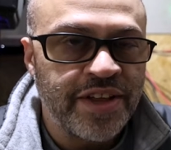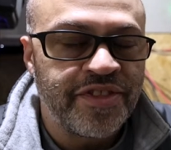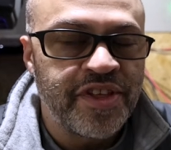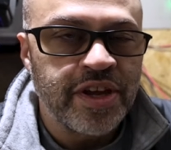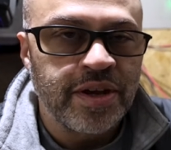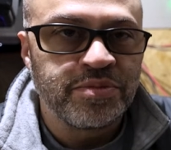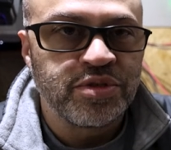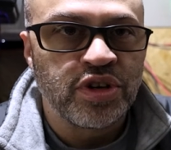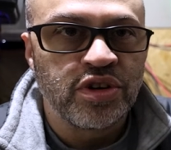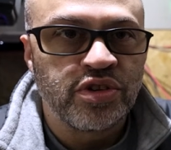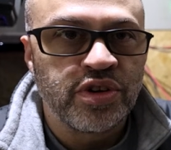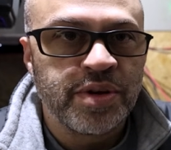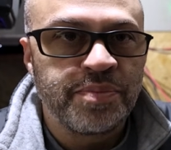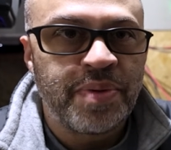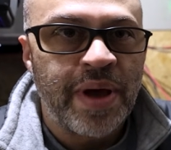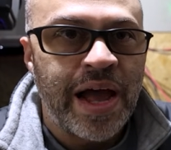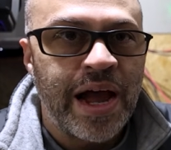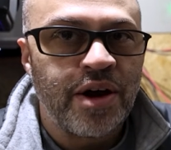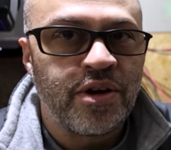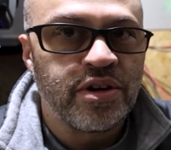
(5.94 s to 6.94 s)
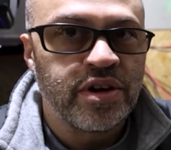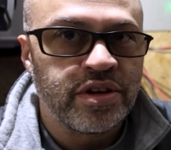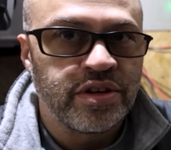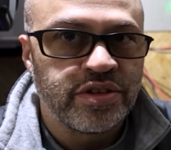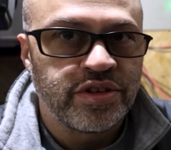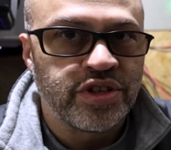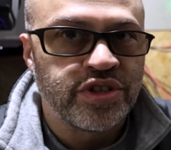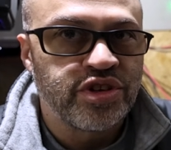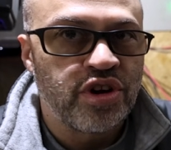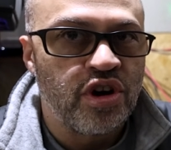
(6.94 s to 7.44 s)
that thing up to grid power
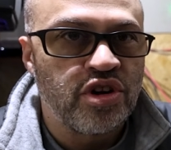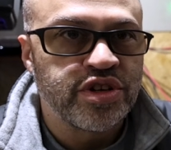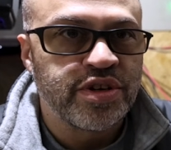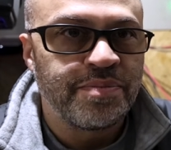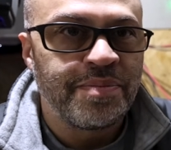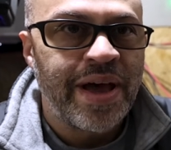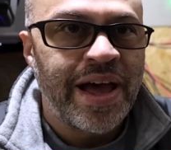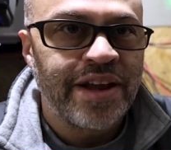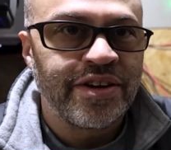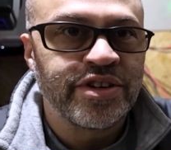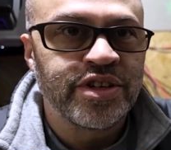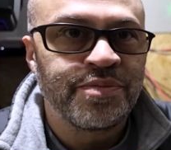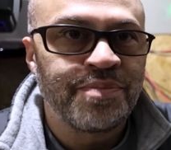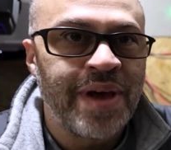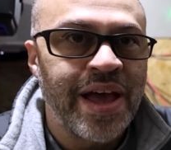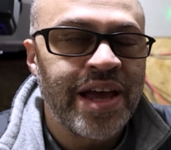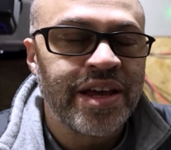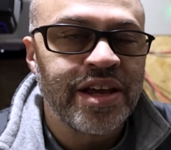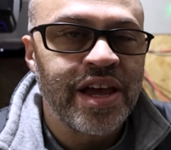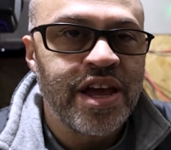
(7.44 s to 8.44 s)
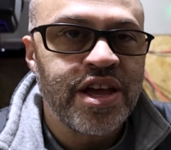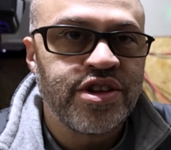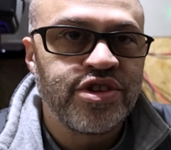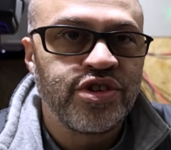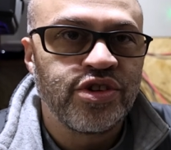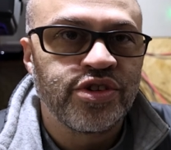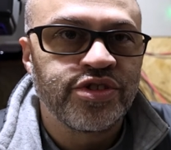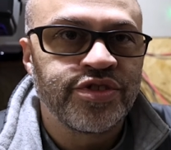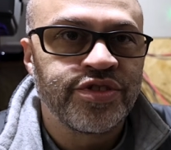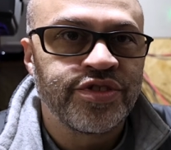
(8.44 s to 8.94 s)
to charge your batteries back in your